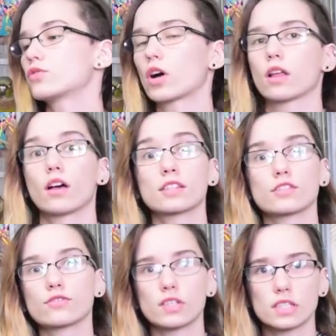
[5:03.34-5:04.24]
you've got lots
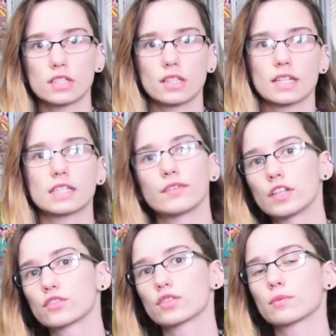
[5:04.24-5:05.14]
of physical
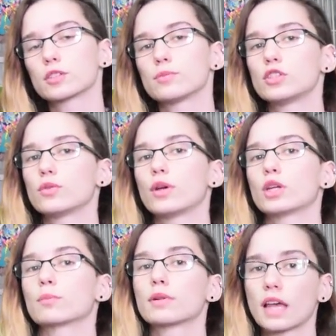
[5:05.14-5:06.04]
activities for them to be doing,
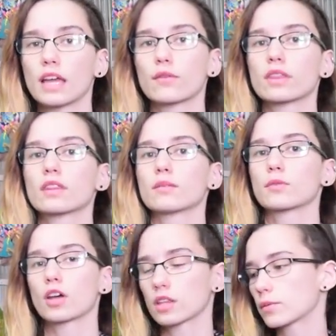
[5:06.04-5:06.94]
you're playing with them,
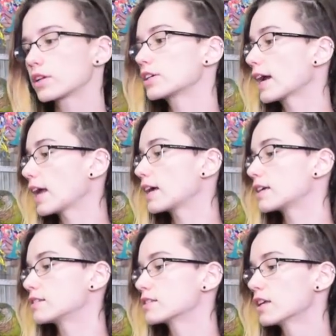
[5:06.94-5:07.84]
got them on your
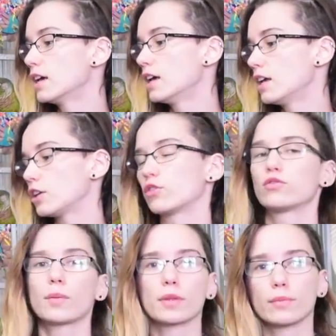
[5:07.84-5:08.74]
hands, you know,
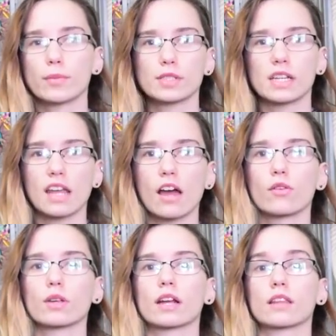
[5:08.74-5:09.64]
flipping them upside
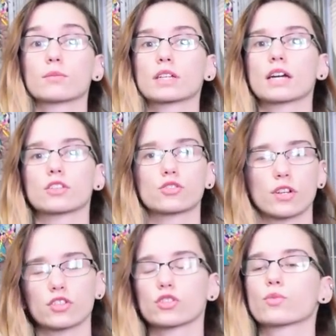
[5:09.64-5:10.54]
down, getting them to kind of
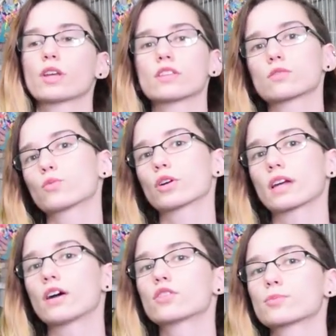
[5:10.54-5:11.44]
stretch their wings and work
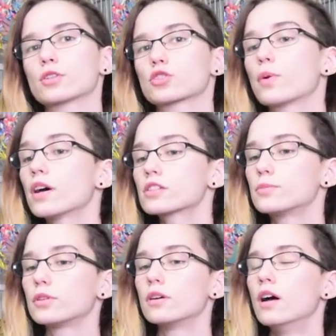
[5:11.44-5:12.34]
out as much as
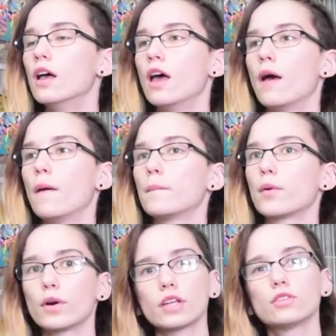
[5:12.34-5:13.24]
possible.
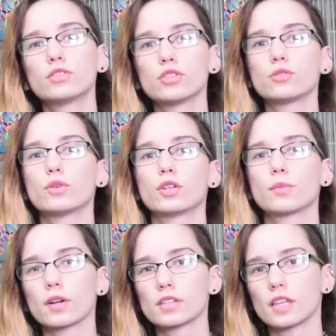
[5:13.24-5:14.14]
But what do you do when your
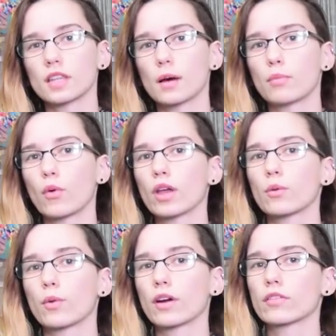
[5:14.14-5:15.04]
birds hit that
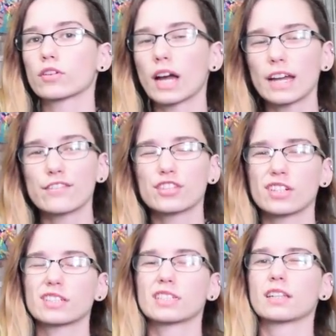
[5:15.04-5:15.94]
point where they're kind of
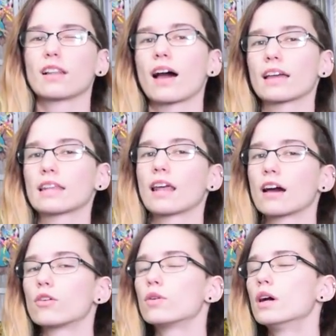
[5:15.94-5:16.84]
starting to glide
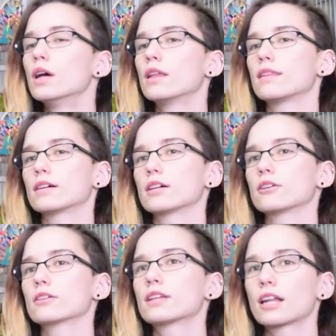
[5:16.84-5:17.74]
now?
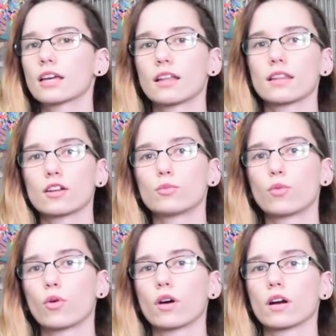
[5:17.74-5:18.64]
They're getting a little
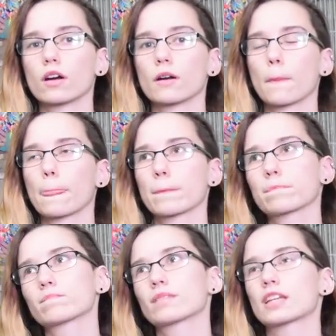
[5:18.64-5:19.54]
more
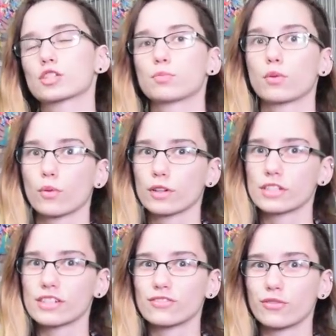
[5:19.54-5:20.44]

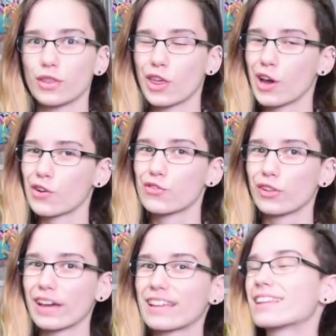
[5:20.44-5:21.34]
explorative with their
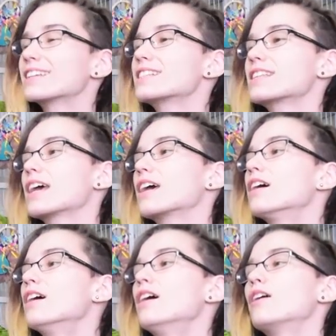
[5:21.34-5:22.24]
flight, let's say,
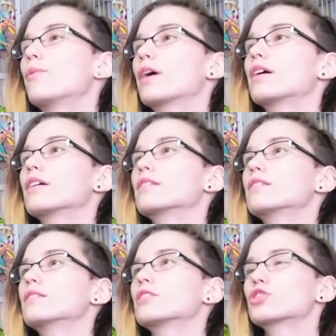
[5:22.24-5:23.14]
where
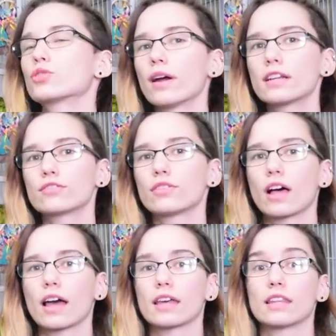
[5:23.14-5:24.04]
they're trying to
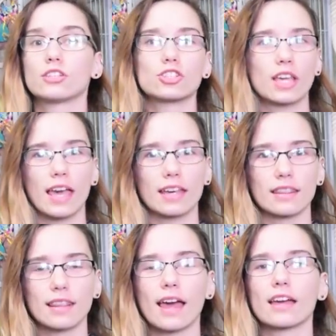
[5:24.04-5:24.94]
fly and they just
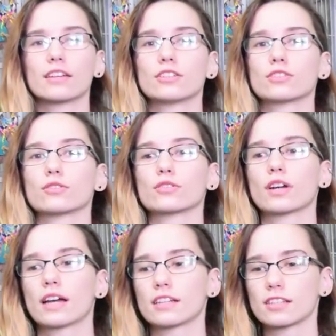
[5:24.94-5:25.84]
can't land, or they're
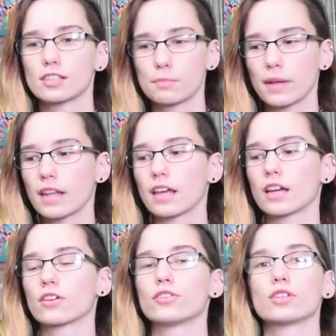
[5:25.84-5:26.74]
kind of
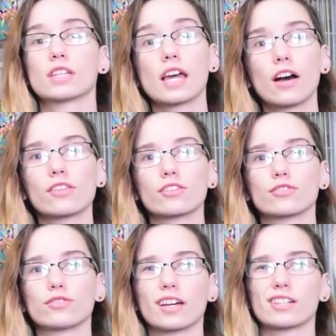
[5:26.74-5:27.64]
spinning, or you can tell that their
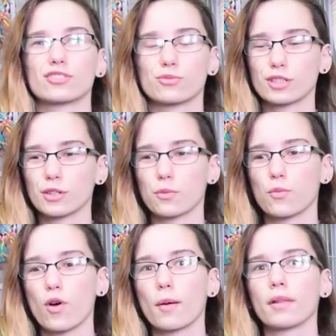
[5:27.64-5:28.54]
flight is really
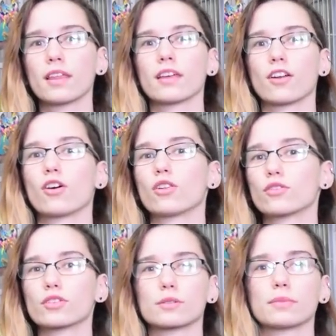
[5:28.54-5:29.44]
wobbly and all
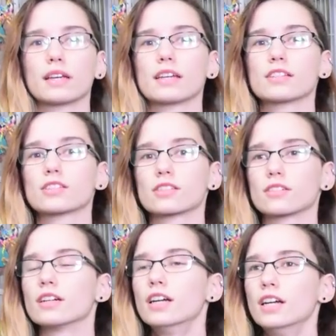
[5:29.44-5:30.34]
over the place,
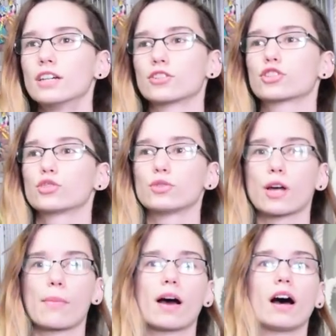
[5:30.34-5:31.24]
or they're shooting
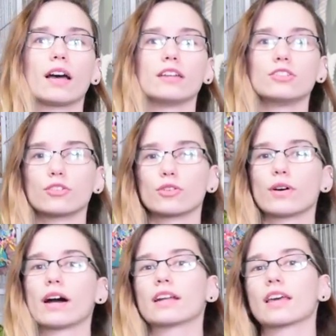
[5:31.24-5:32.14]
up high and don't know
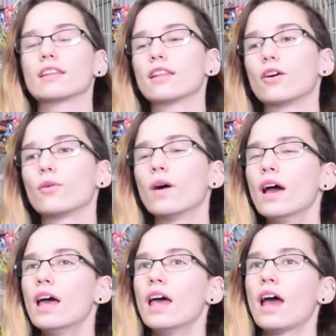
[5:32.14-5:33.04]
how to get low.
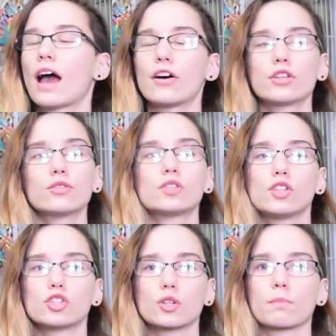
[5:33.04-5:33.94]
How do you
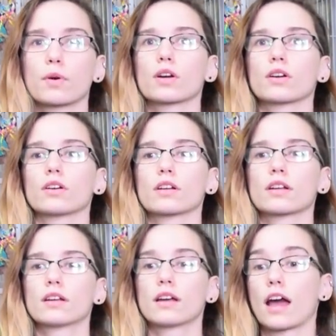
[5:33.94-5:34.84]
teach your bird
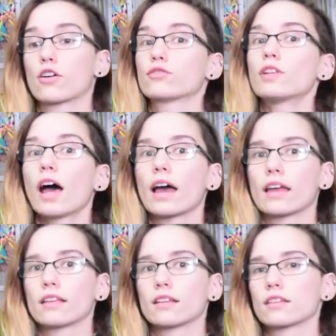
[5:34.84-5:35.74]
how to
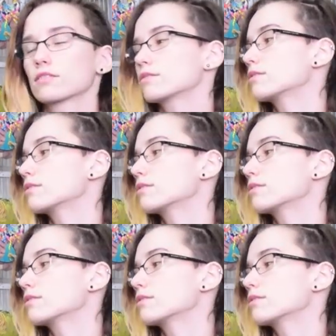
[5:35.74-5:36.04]
fly? Like,